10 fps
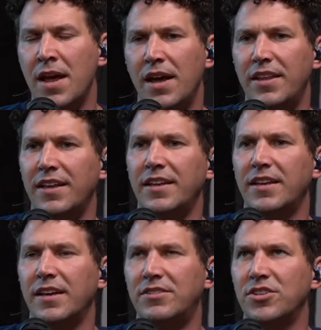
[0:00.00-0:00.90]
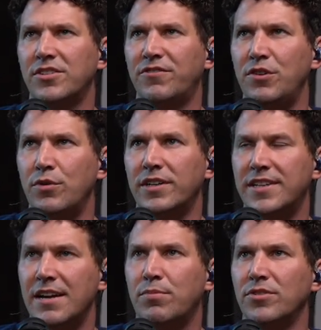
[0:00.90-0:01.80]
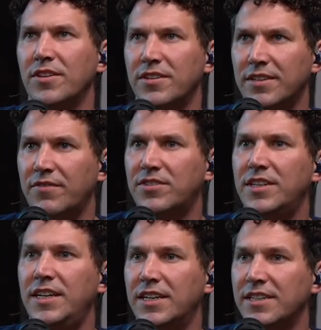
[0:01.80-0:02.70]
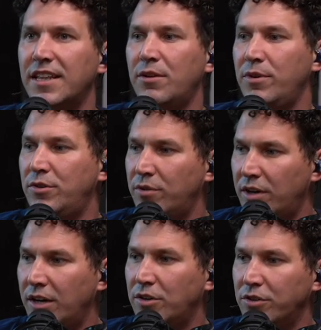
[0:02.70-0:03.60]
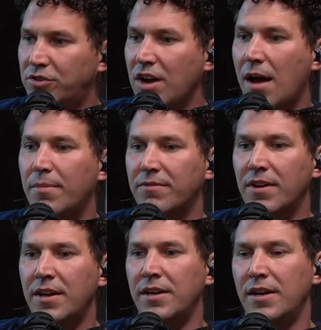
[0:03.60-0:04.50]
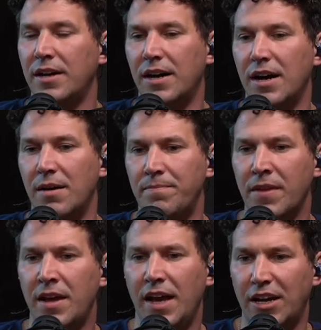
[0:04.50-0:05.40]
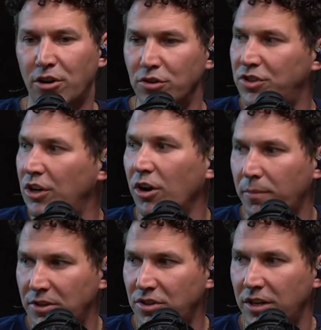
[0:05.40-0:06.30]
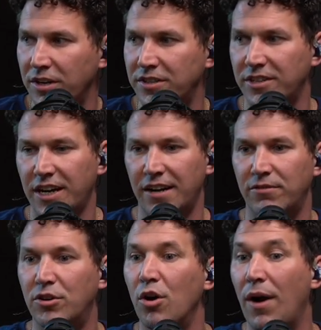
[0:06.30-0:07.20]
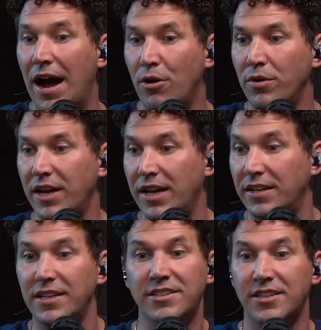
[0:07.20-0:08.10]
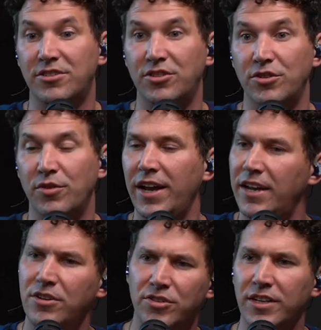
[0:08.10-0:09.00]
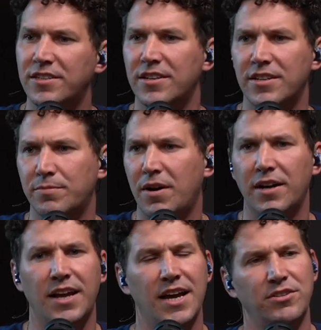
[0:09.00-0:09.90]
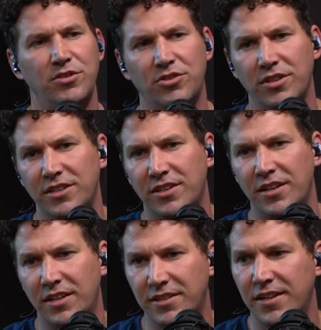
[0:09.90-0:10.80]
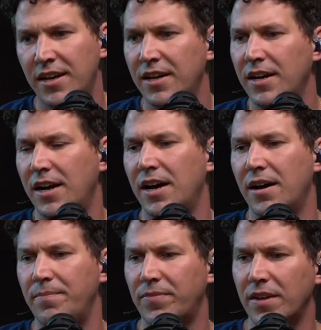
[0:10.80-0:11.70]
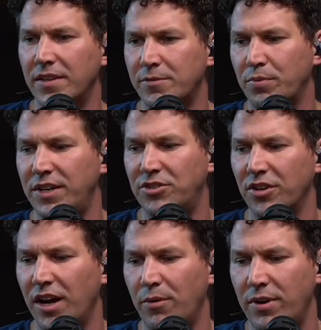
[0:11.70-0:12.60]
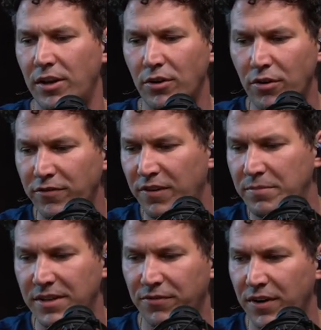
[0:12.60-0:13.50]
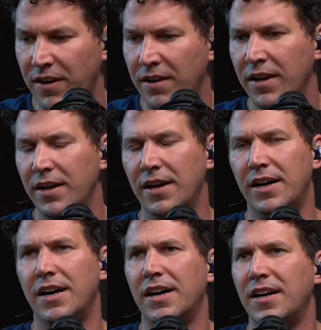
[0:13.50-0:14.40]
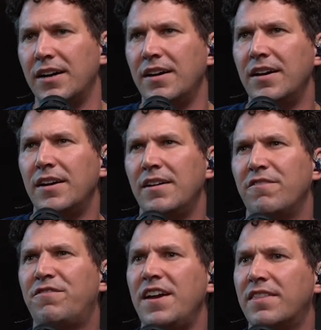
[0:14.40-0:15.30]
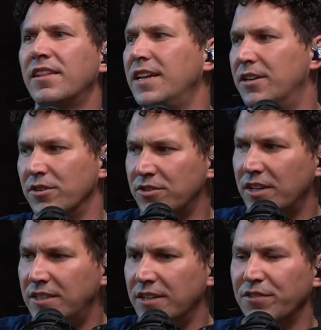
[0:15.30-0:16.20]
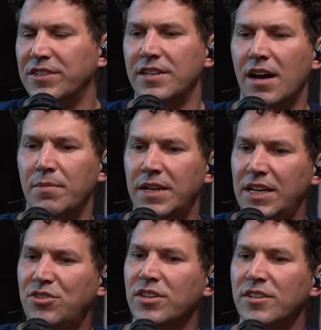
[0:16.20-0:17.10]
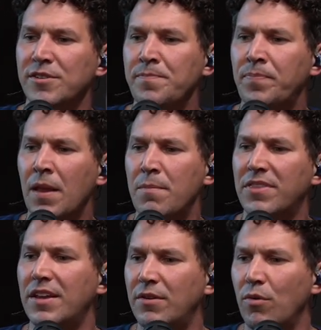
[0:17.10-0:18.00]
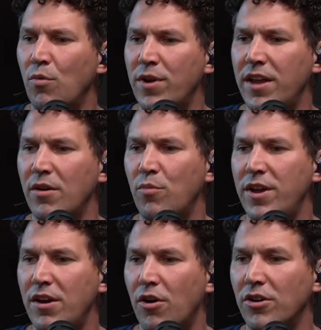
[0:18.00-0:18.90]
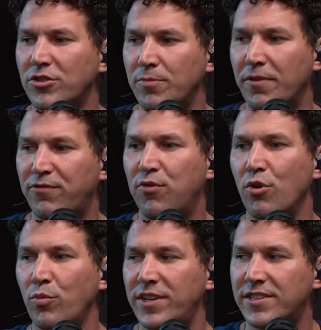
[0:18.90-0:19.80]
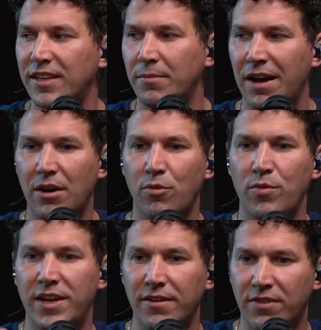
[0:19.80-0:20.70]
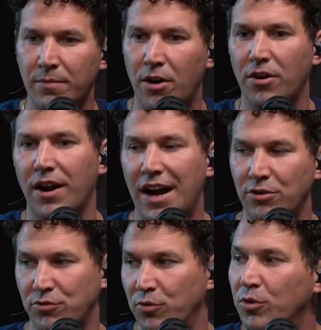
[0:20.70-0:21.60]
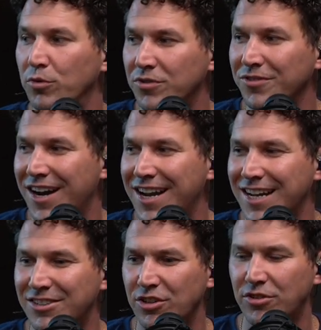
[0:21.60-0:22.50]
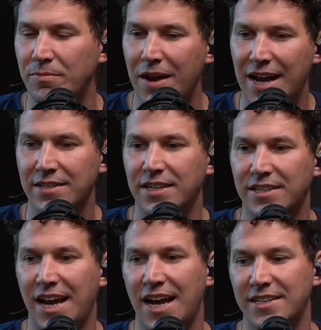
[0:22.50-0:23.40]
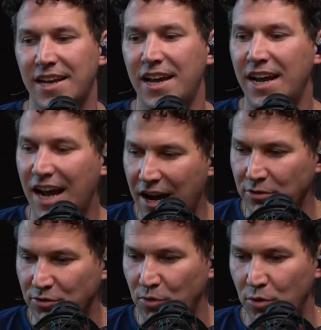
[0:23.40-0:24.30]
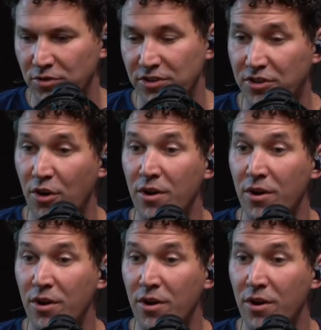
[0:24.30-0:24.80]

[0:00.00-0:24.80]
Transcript: And I think uh, just a few examples of this I've seen is I think we do a, a good job of um, encouraging our missionaries to kind of go out and listen to, hey, you should listen to this podcast, you should listen to this um, this preacher, and we learn from different uh, faith leaders and different denominations. But then we we also before we send them out, we give them our house rules, right? And so Damascus has house rules. So